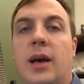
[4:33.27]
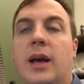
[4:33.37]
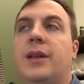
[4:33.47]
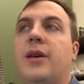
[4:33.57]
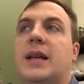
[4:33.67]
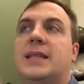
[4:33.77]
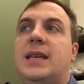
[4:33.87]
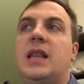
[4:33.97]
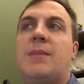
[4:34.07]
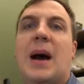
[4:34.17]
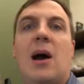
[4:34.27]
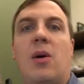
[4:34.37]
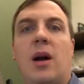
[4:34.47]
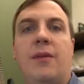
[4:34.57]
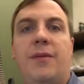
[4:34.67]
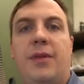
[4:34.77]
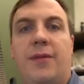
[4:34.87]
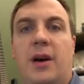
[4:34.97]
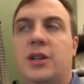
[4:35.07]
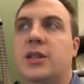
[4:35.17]
And you can see the power of the
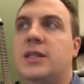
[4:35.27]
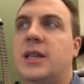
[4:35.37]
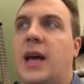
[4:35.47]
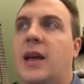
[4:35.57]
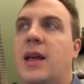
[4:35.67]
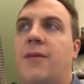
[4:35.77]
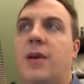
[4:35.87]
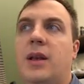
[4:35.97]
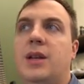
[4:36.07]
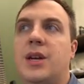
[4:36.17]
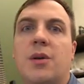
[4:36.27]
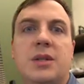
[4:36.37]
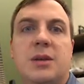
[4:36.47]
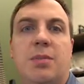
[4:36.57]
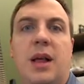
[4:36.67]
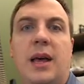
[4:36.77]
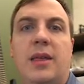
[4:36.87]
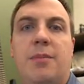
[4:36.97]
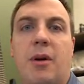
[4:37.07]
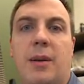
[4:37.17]
functions that if we don't supply
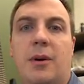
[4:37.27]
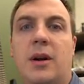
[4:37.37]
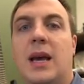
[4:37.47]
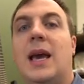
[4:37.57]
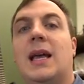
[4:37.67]
the parameter,